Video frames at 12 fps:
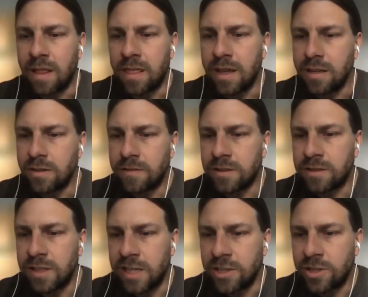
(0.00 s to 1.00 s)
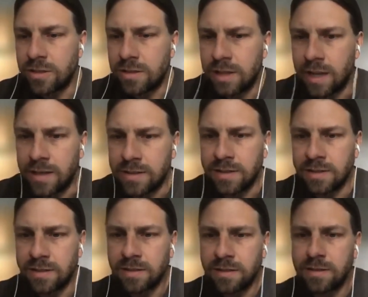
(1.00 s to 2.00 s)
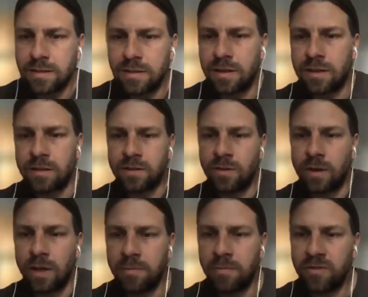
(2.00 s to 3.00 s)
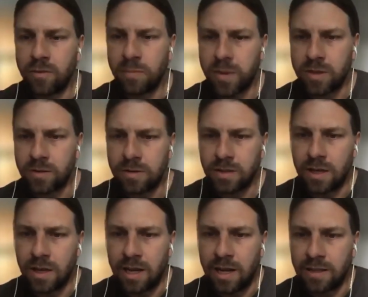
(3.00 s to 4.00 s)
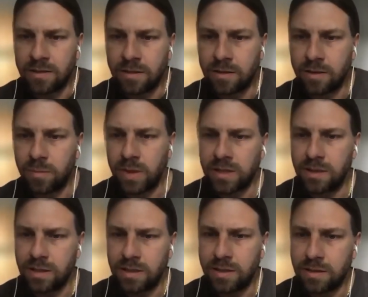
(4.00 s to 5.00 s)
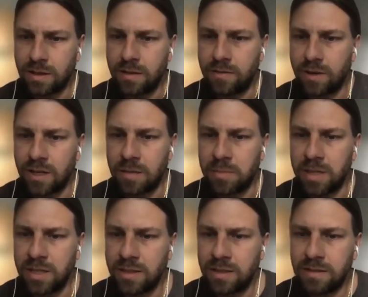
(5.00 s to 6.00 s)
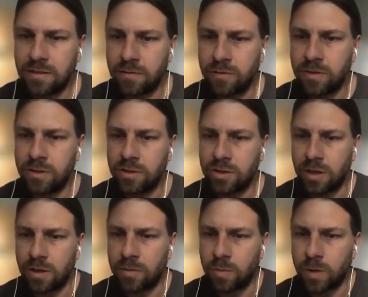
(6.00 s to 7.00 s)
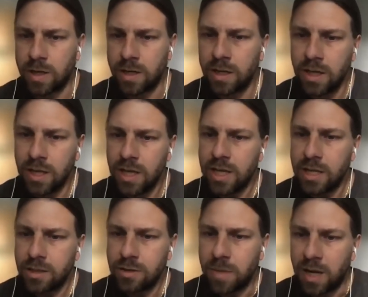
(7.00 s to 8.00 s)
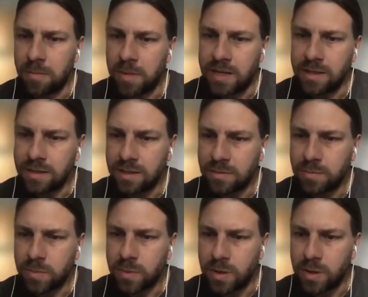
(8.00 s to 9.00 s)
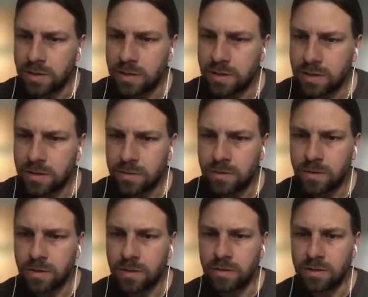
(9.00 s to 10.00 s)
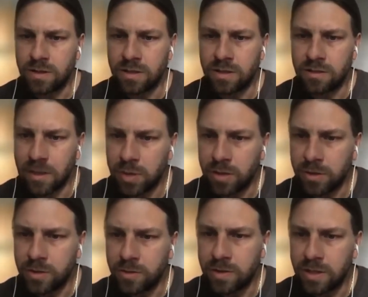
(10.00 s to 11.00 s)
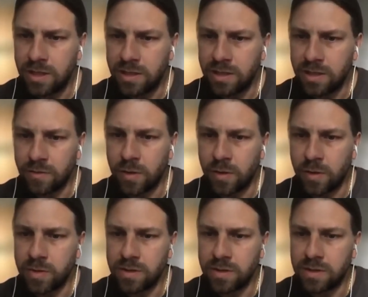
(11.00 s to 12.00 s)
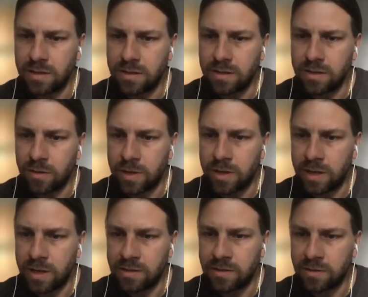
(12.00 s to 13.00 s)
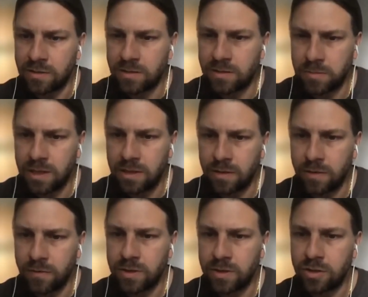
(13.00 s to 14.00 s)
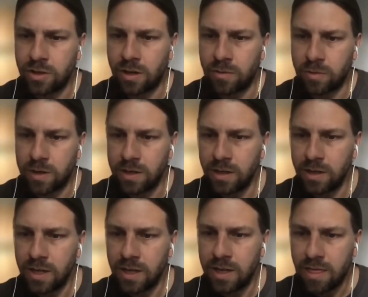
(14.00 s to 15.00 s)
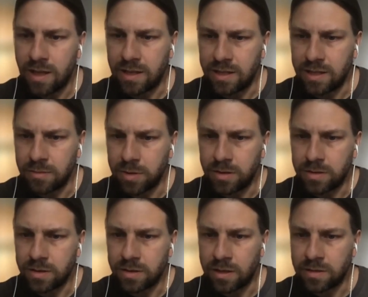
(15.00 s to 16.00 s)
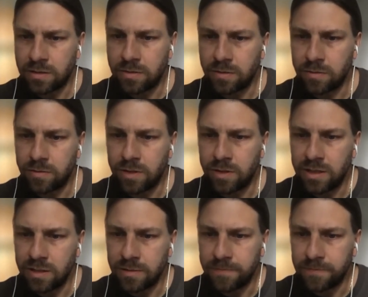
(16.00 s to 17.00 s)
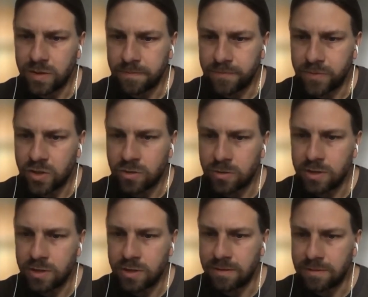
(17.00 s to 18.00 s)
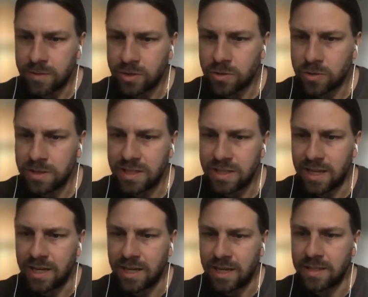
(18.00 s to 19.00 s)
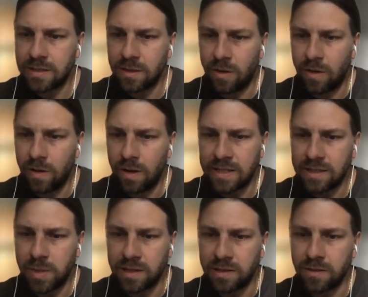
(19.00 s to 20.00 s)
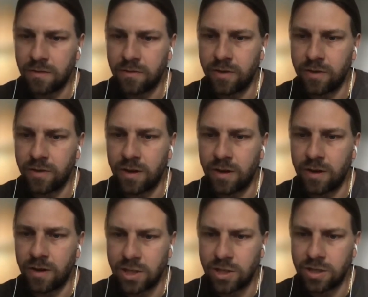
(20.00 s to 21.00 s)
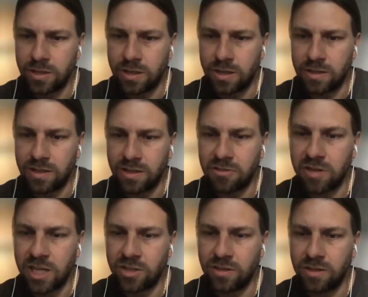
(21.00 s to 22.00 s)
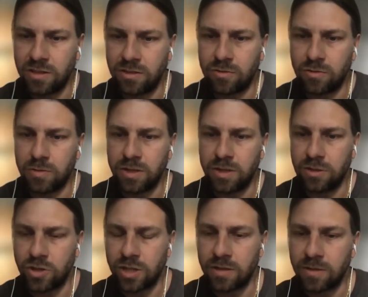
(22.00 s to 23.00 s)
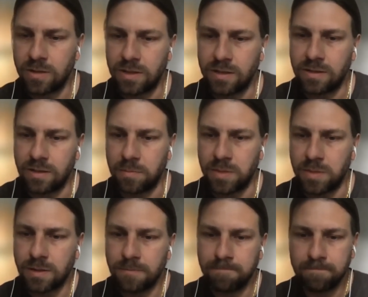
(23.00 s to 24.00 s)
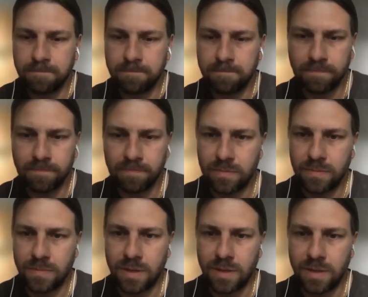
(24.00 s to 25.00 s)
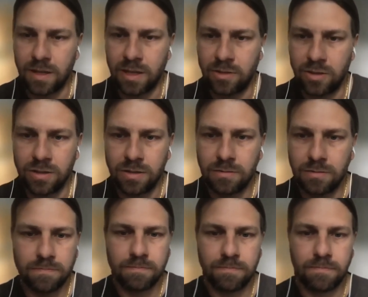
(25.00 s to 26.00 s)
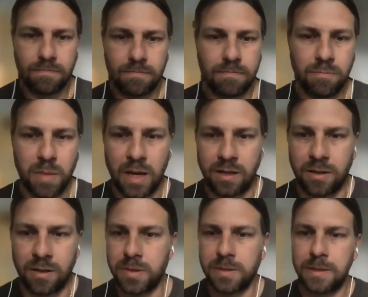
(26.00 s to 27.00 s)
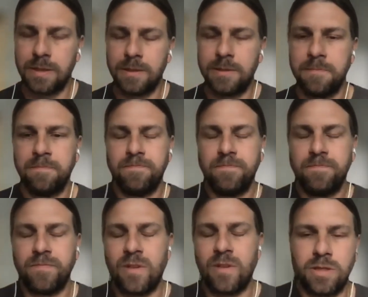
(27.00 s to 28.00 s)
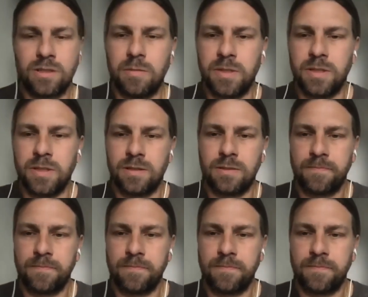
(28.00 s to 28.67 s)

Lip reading: think conversations like this are so helpful because they highlight the complexities and variabilities of research hardware. To my mind, this points to the considerable utility of open science hardware as a subset of research hardware that enables us to really scrutinize all aspects of hardware creation and integration into research ecosystems. And I can just back up these comments.